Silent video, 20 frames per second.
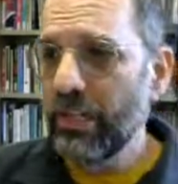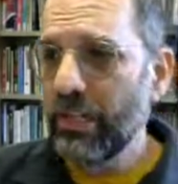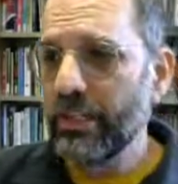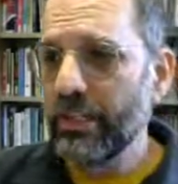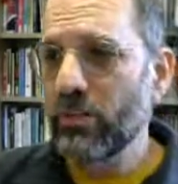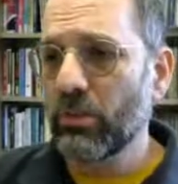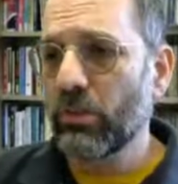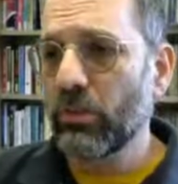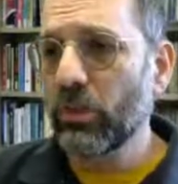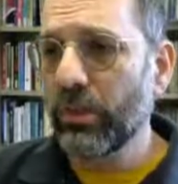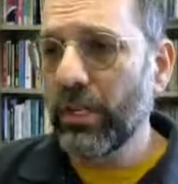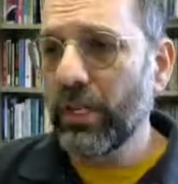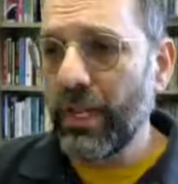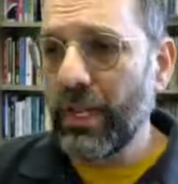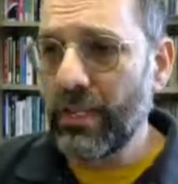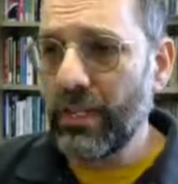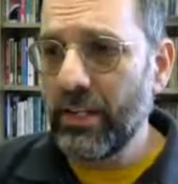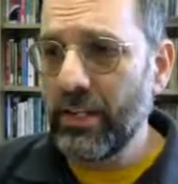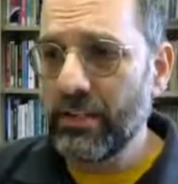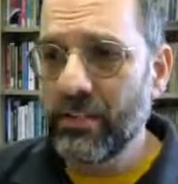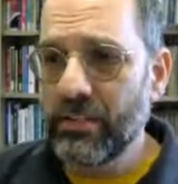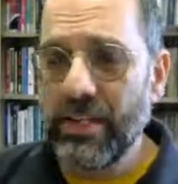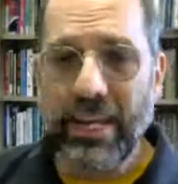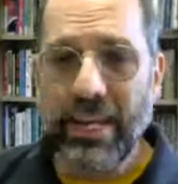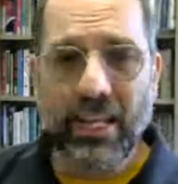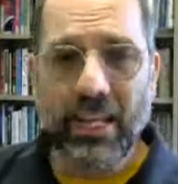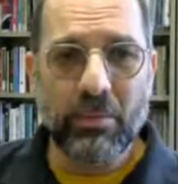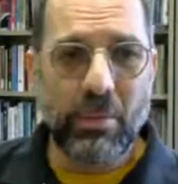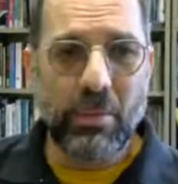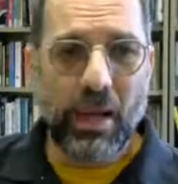It's good ideas
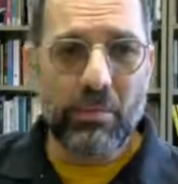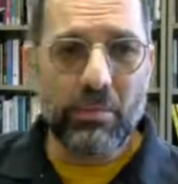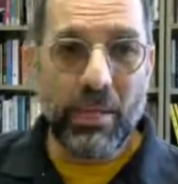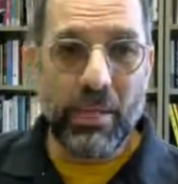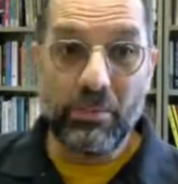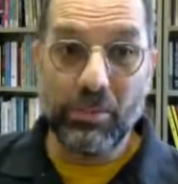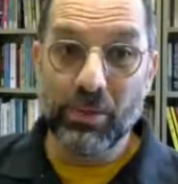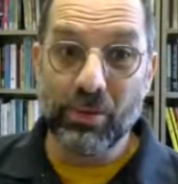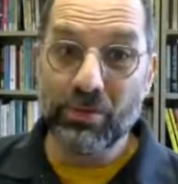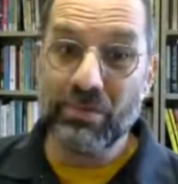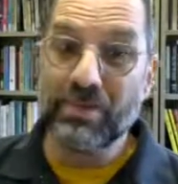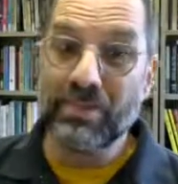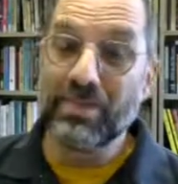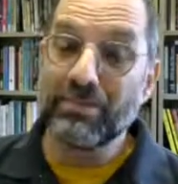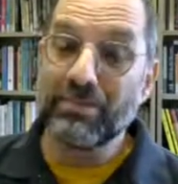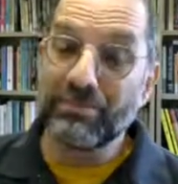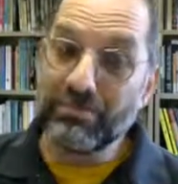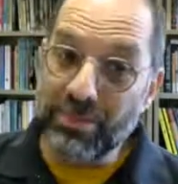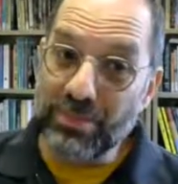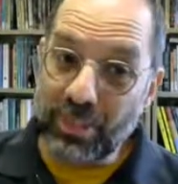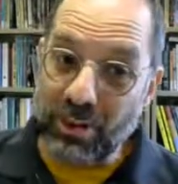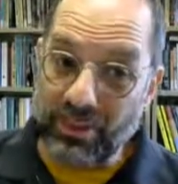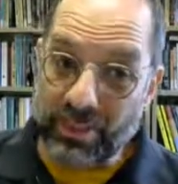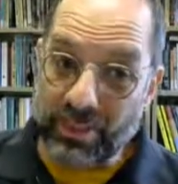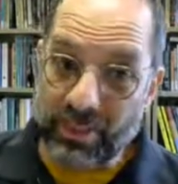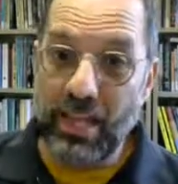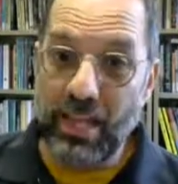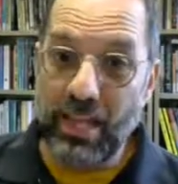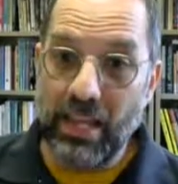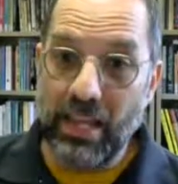taken by people's,
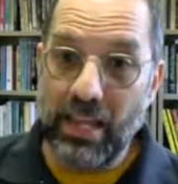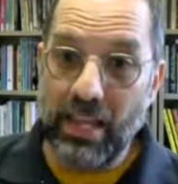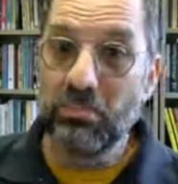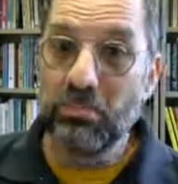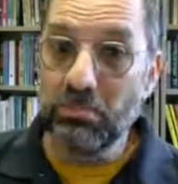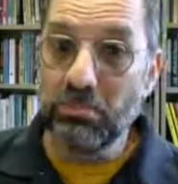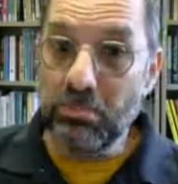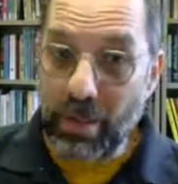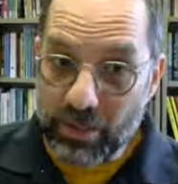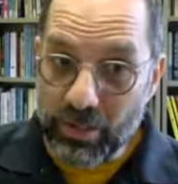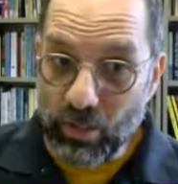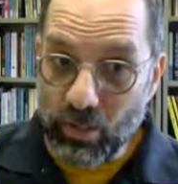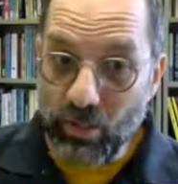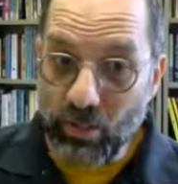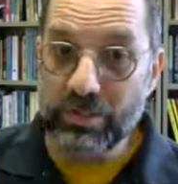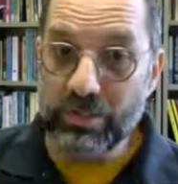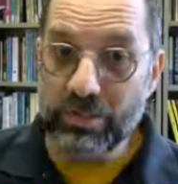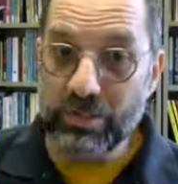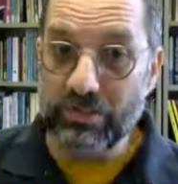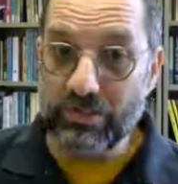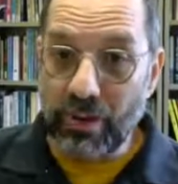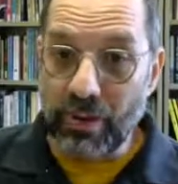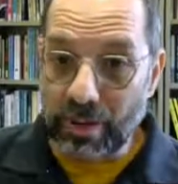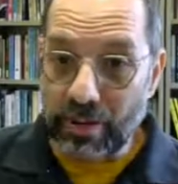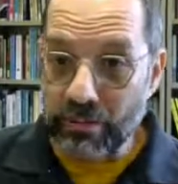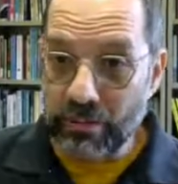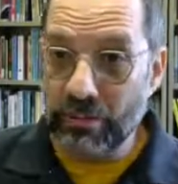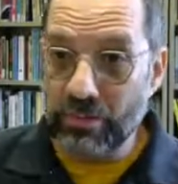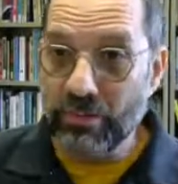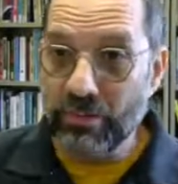sorry to say, mentors,
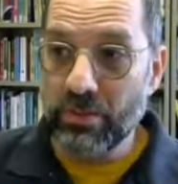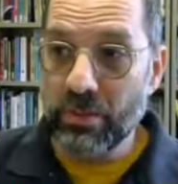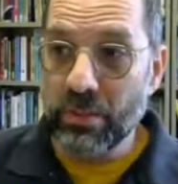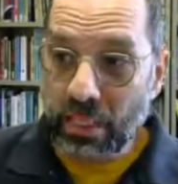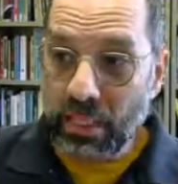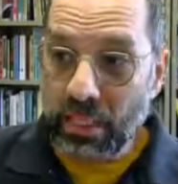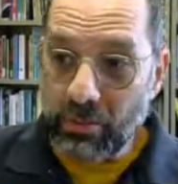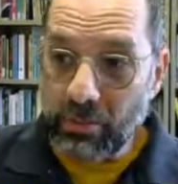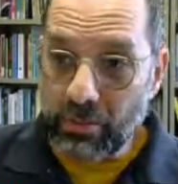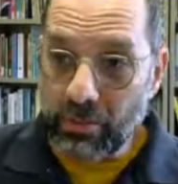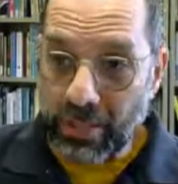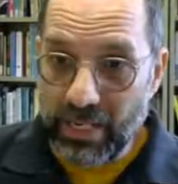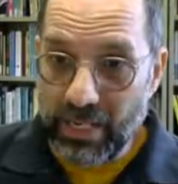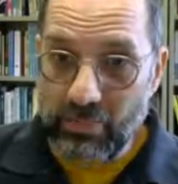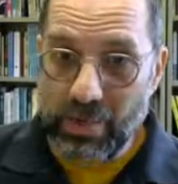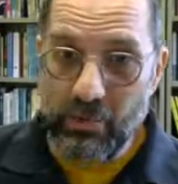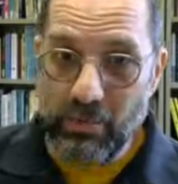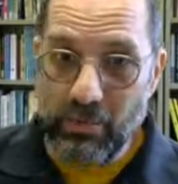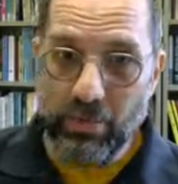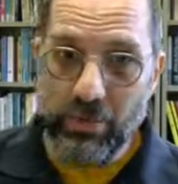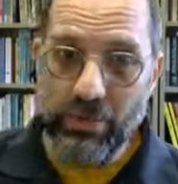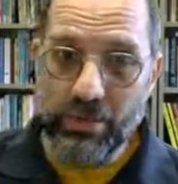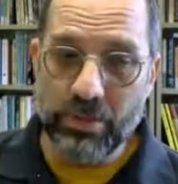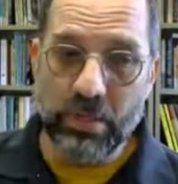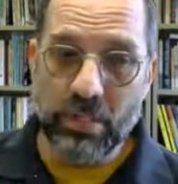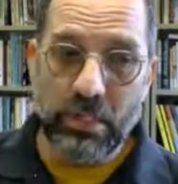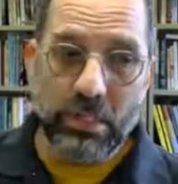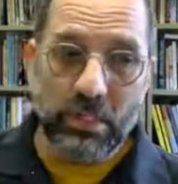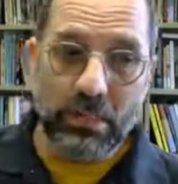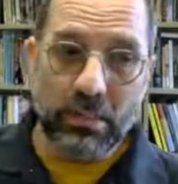advisors, committee
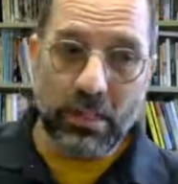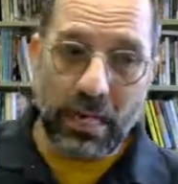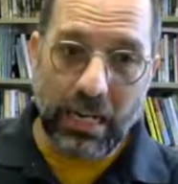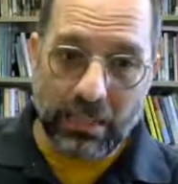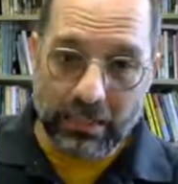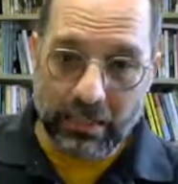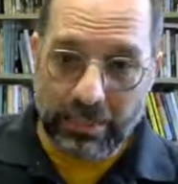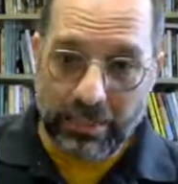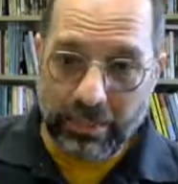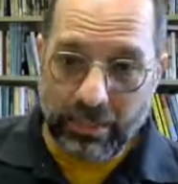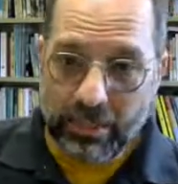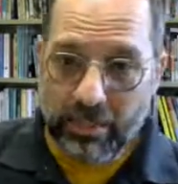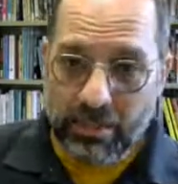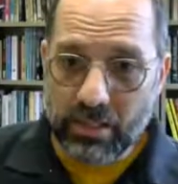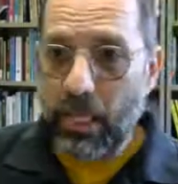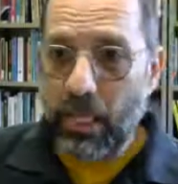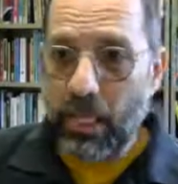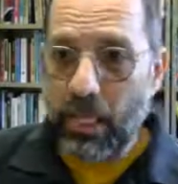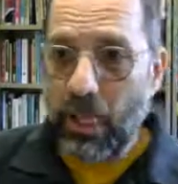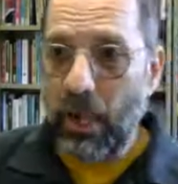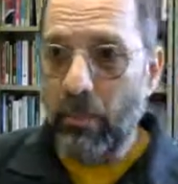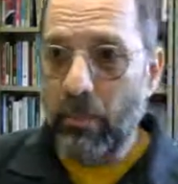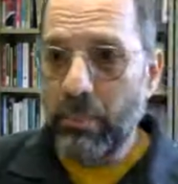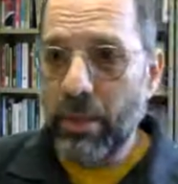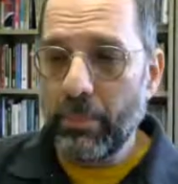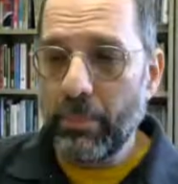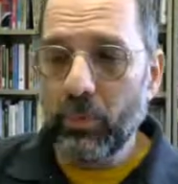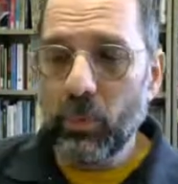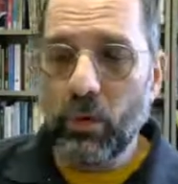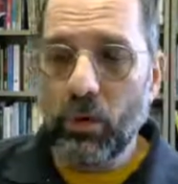members, colleagues,
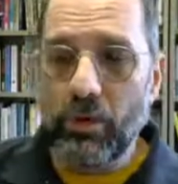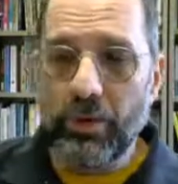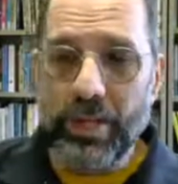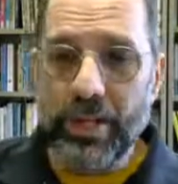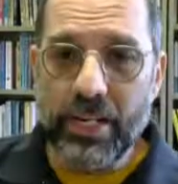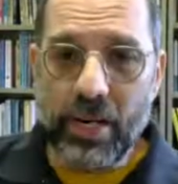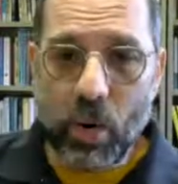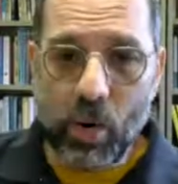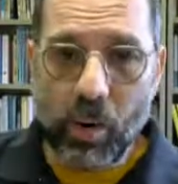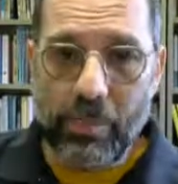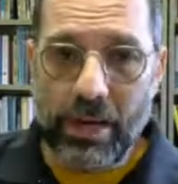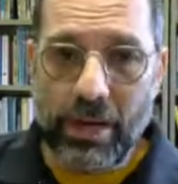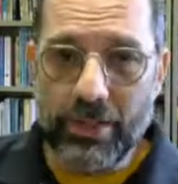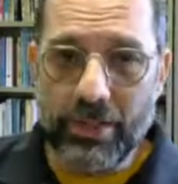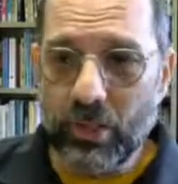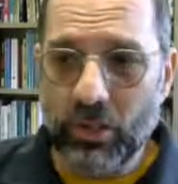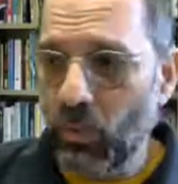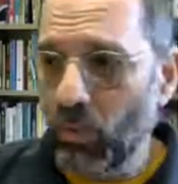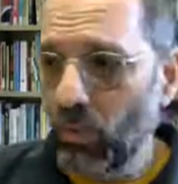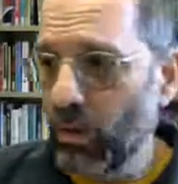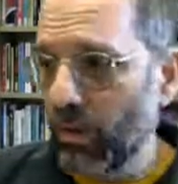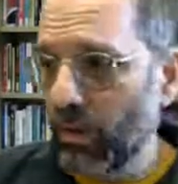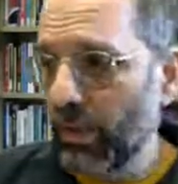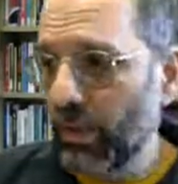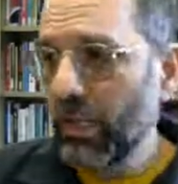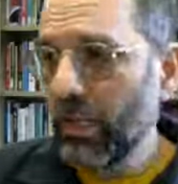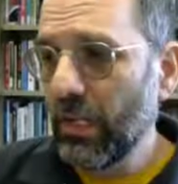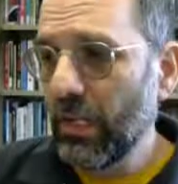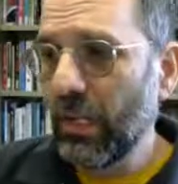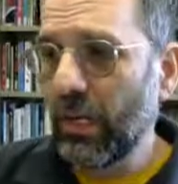people who already know about your
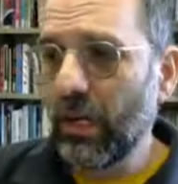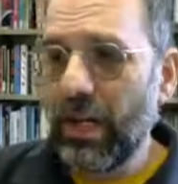work.